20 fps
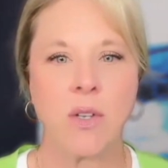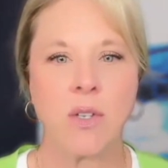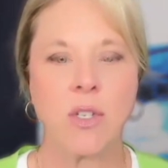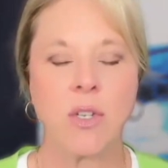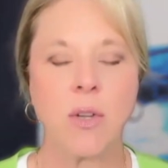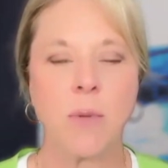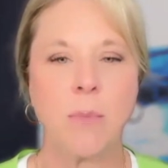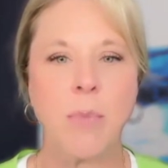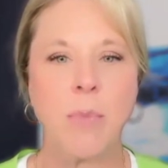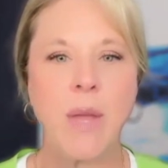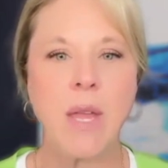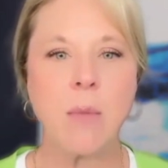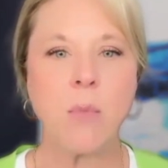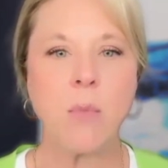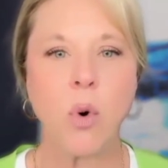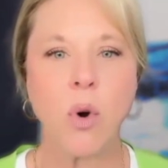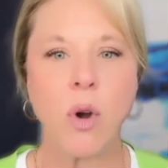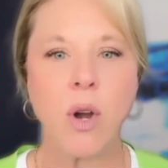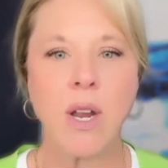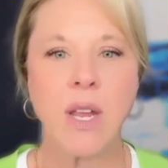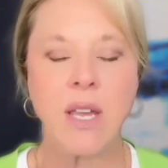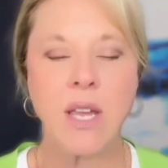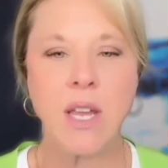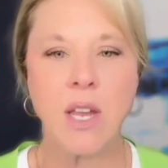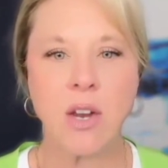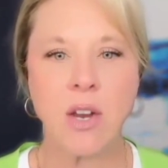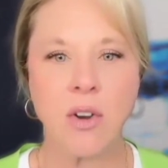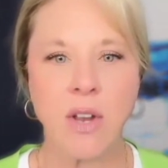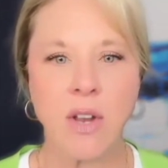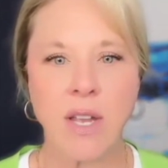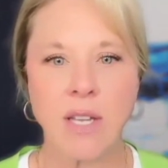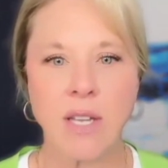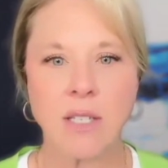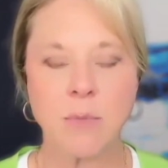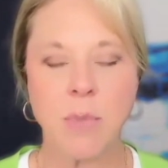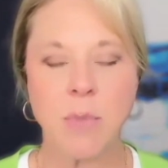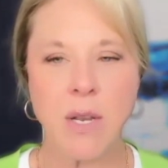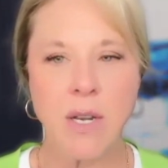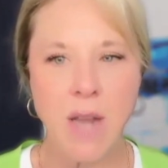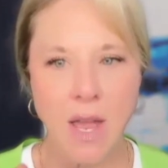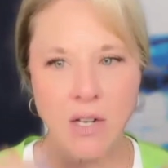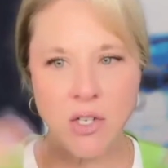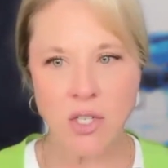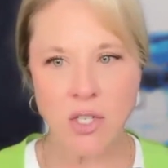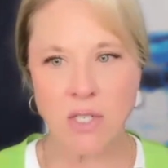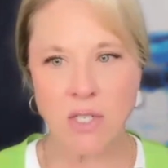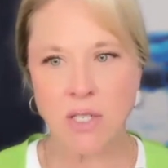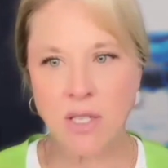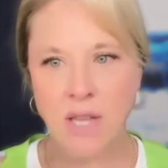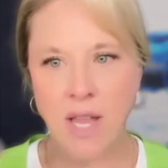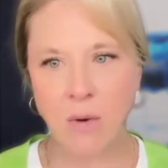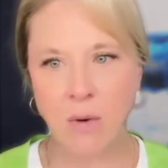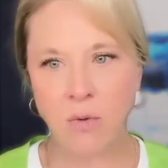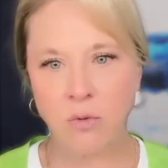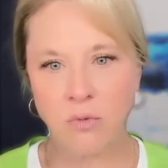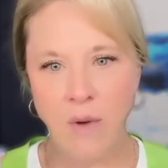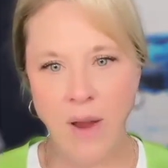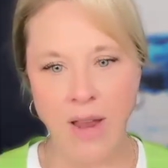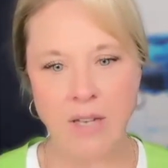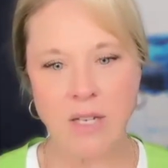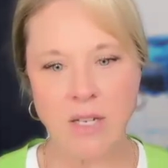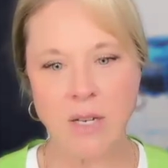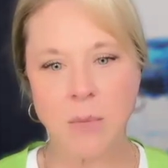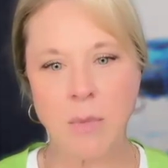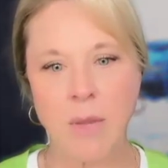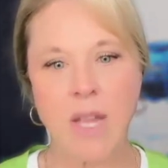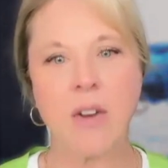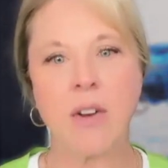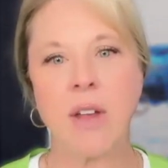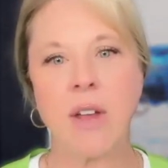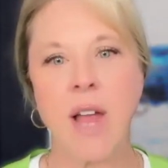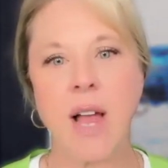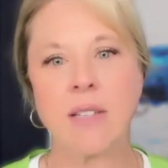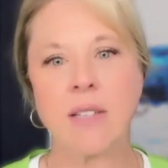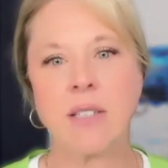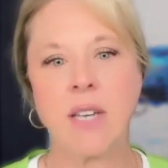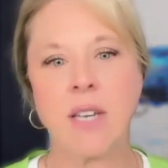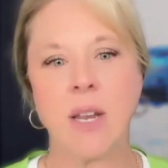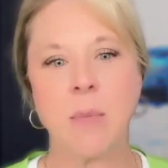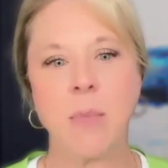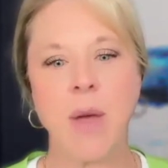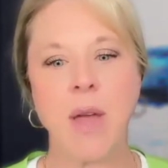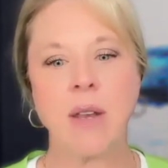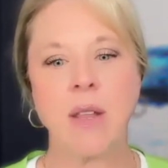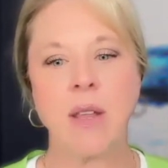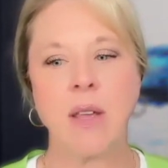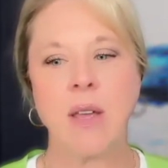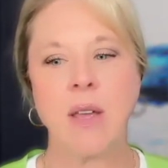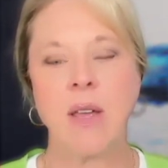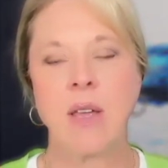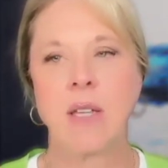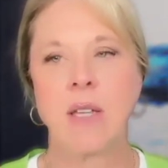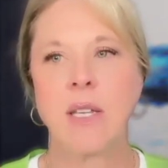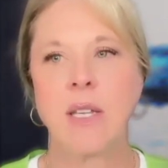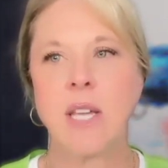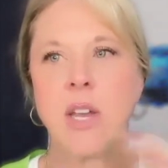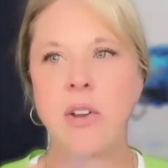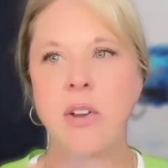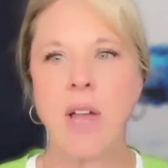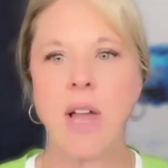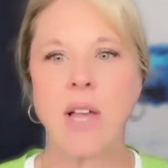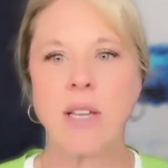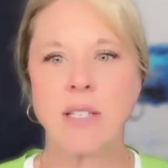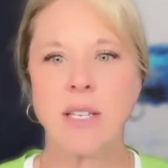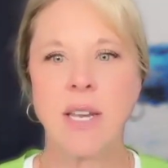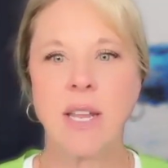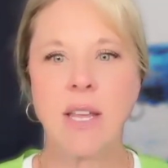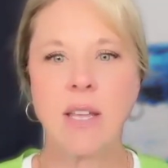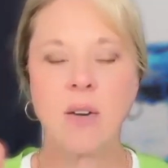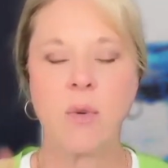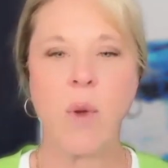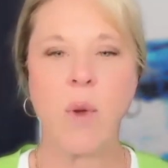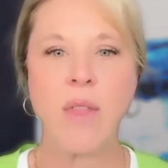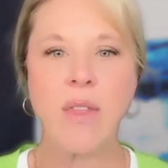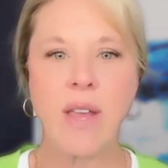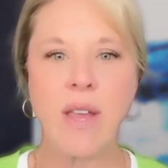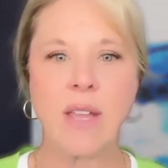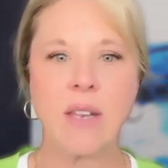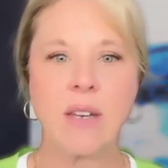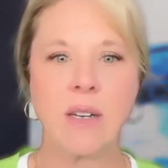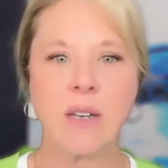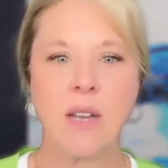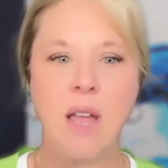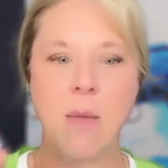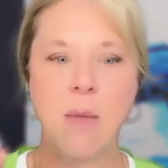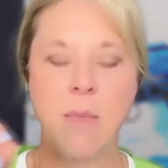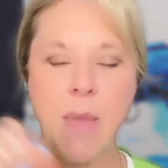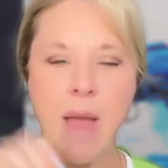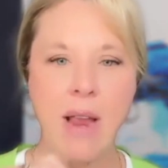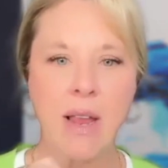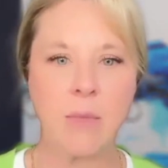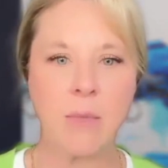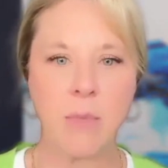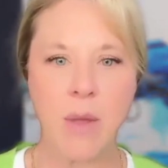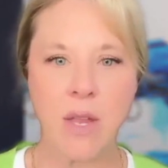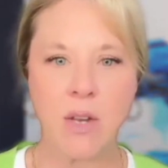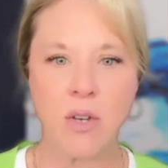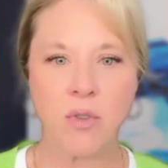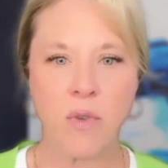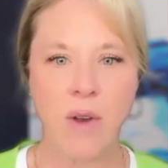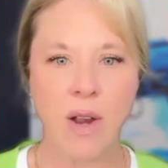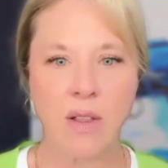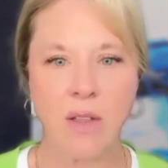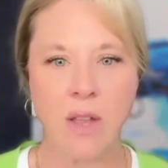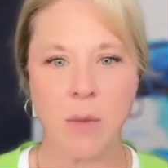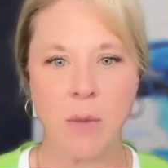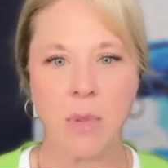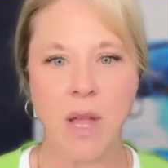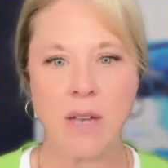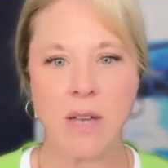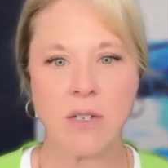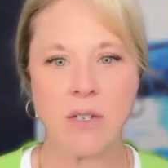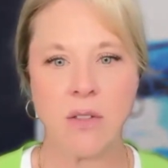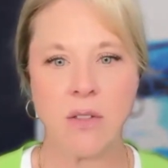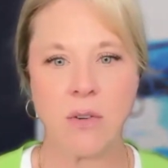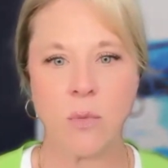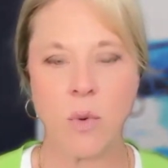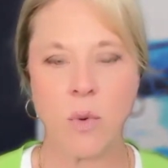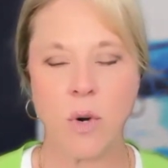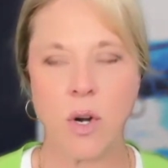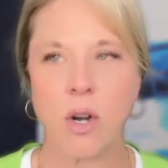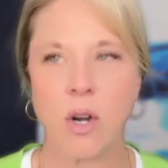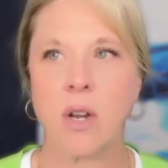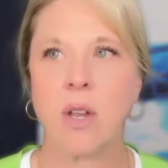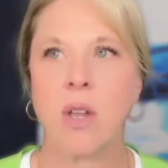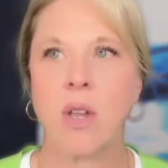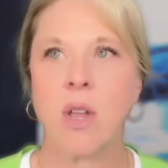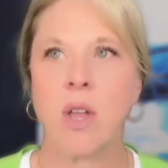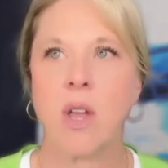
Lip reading: to be more curious, but not just like random curiosity, but curiosity in a way that can come back and be directly applied to their work.